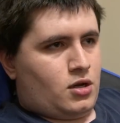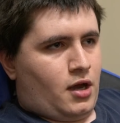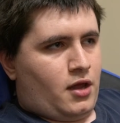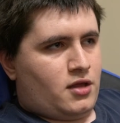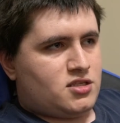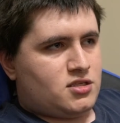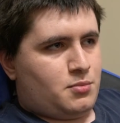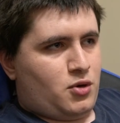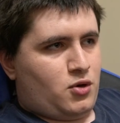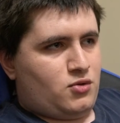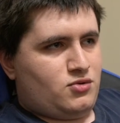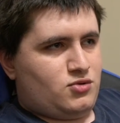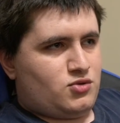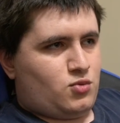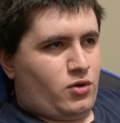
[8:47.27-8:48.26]
I
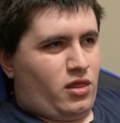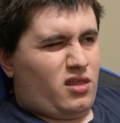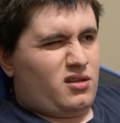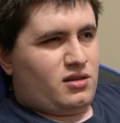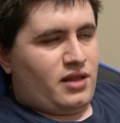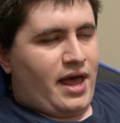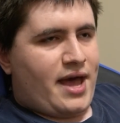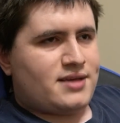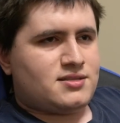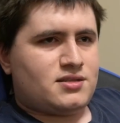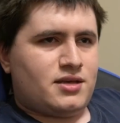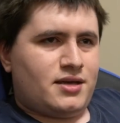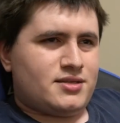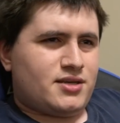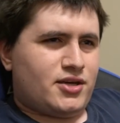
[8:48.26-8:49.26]
suppose one of the last
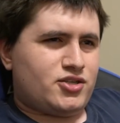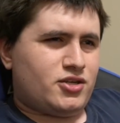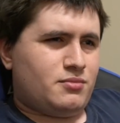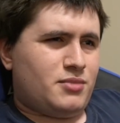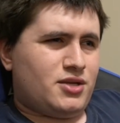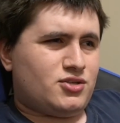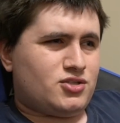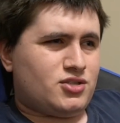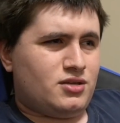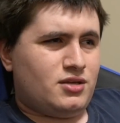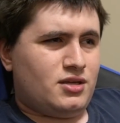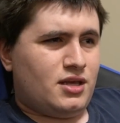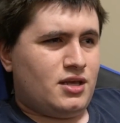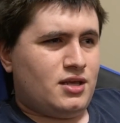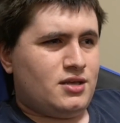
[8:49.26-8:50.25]
things I should mention
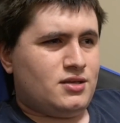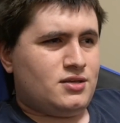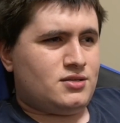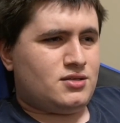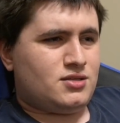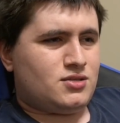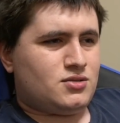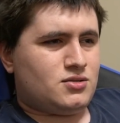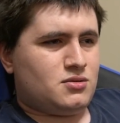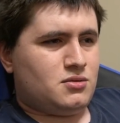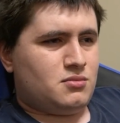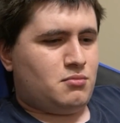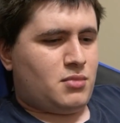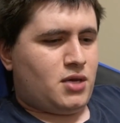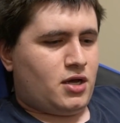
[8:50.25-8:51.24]
is
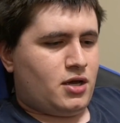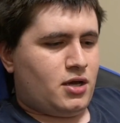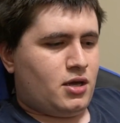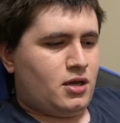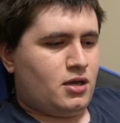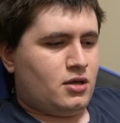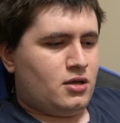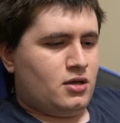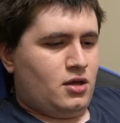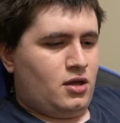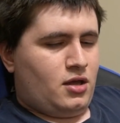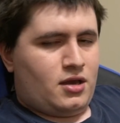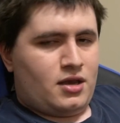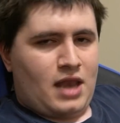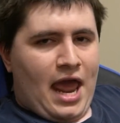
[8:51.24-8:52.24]
my
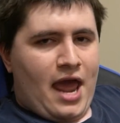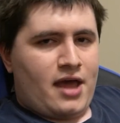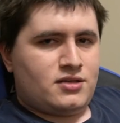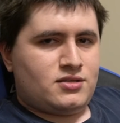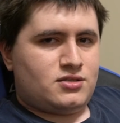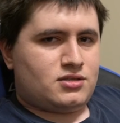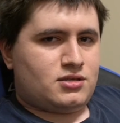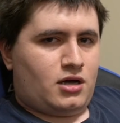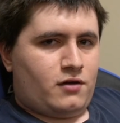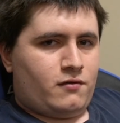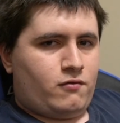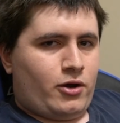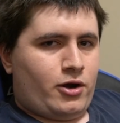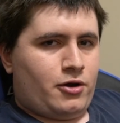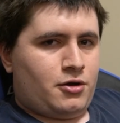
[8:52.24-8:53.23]
NAS
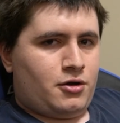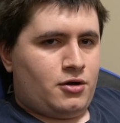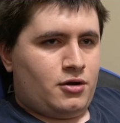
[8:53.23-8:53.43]
software,